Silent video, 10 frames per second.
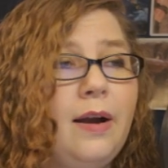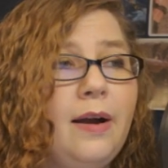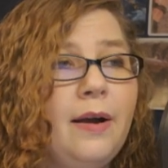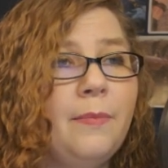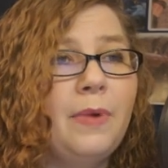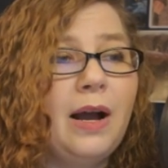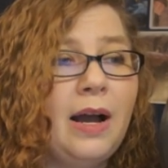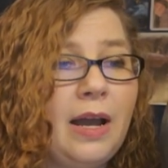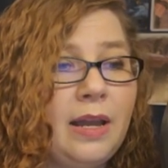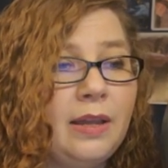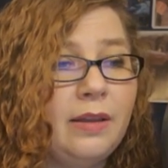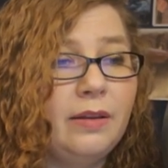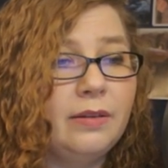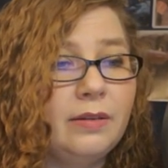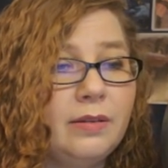
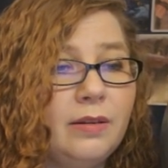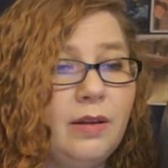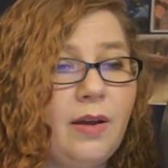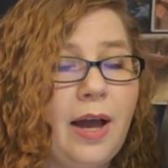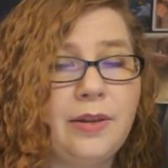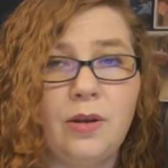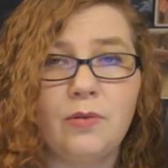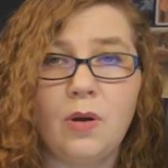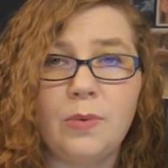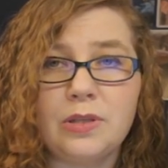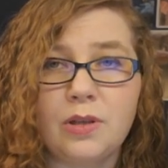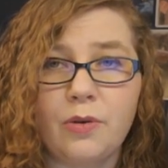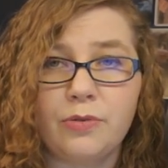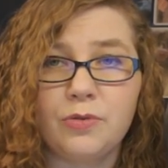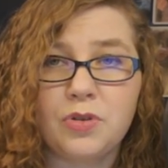I don't always
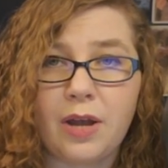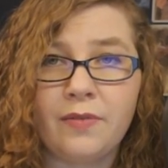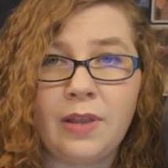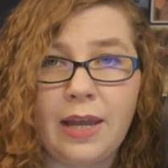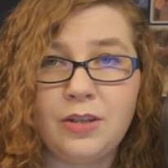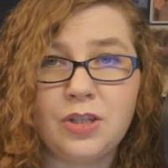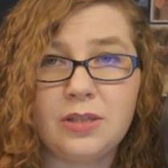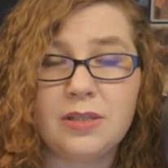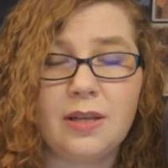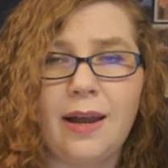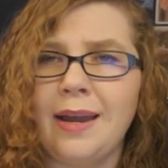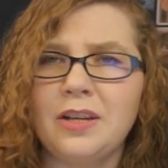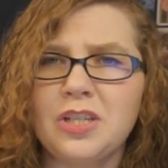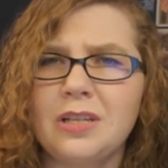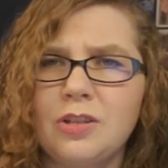go through travel agents. I
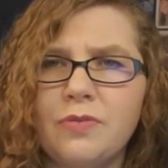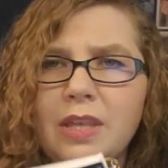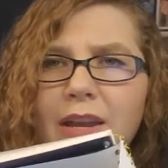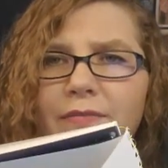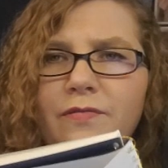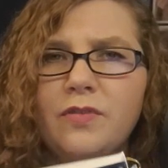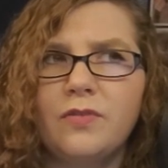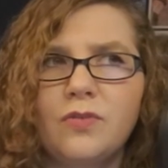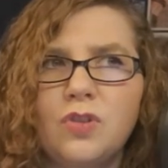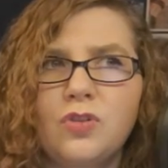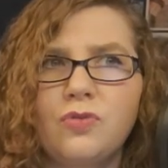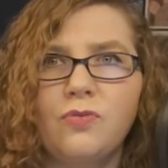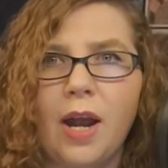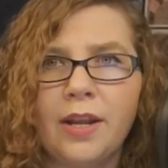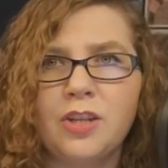actually don't think I've
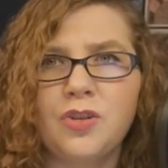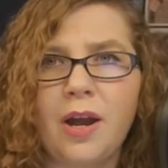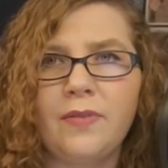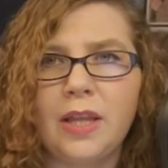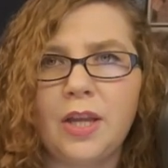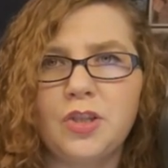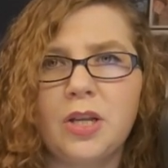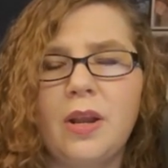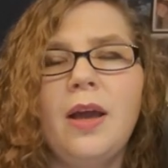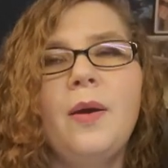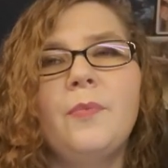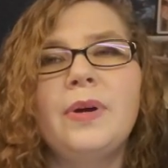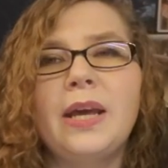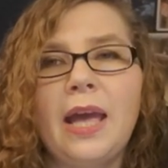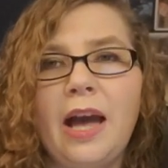tried a travel agent,
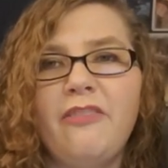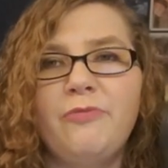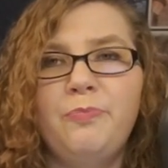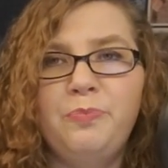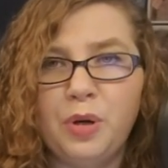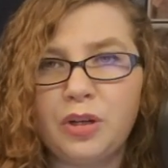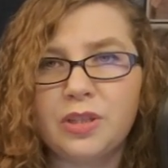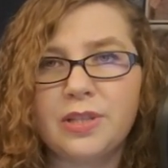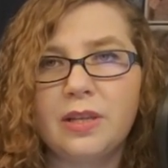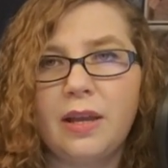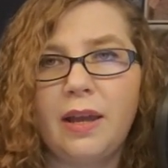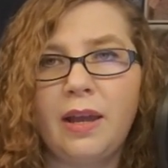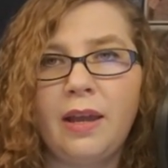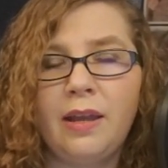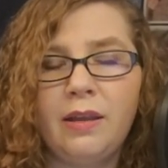but I have booked
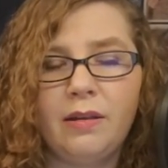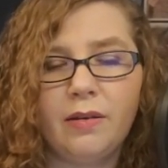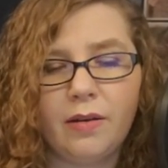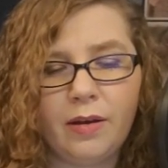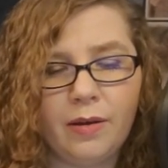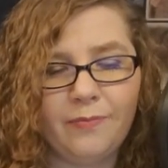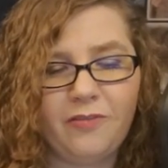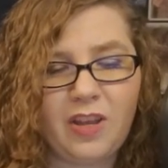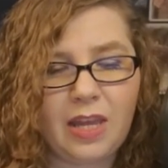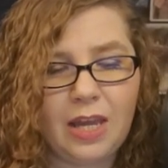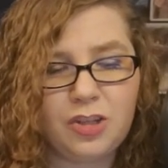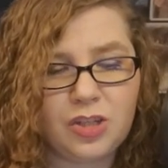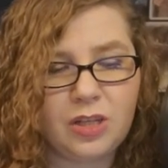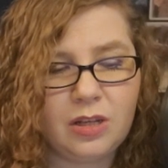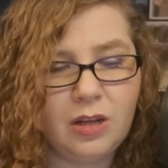a
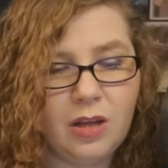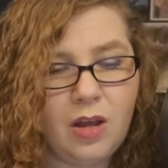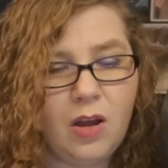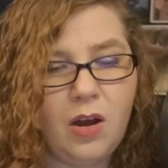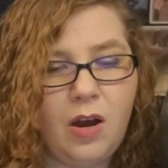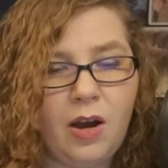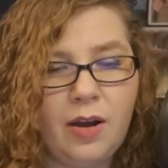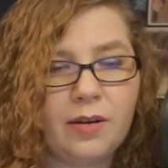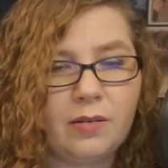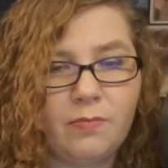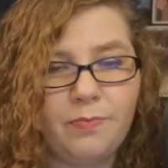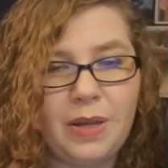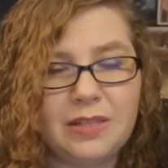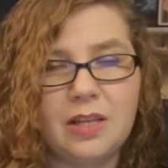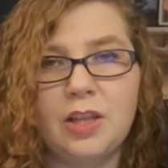vacation on
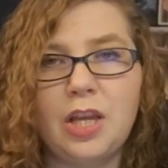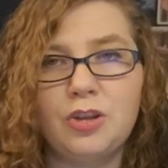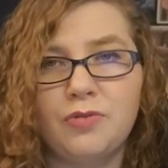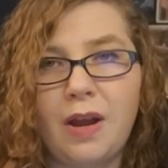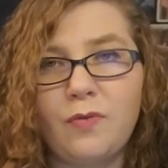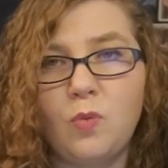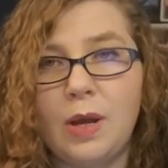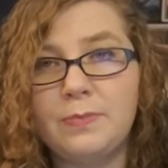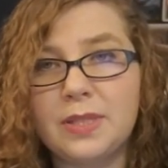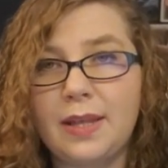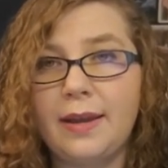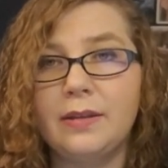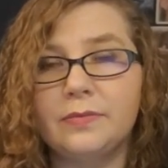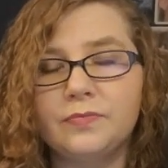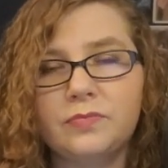basically a travel website.